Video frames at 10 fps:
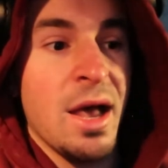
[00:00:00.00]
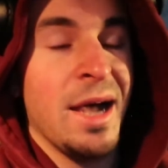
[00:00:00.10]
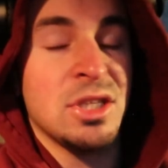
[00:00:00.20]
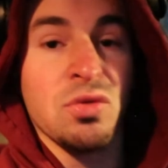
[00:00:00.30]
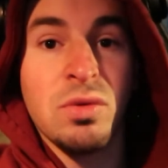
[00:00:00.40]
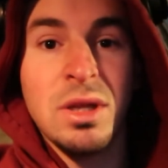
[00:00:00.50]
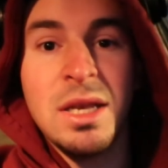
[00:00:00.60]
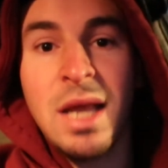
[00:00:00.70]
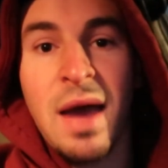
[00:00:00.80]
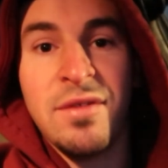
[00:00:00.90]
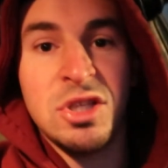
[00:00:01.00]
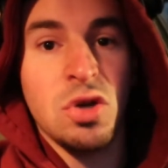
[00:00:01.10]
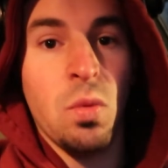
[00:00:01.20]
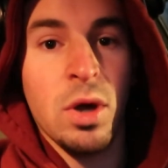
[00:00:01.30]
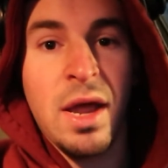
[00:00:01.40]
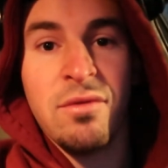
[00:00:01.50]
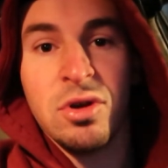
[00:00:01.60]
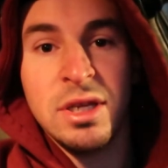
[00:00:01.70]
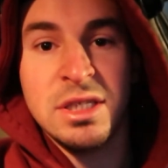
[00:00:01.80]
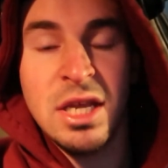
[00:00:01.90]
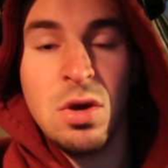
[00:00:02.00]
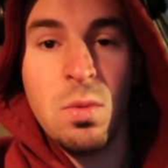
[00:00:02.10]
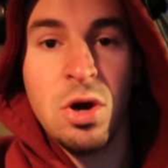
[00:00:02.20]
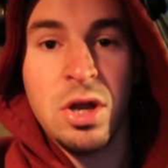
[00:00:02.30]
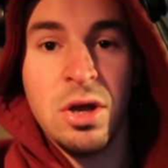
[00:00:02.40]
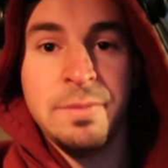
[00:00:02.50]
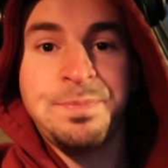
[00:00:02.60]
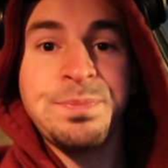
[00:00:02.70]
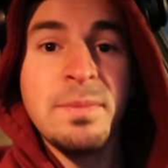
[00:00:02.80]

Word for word: uh, to really dive into whatever it is that you're working on.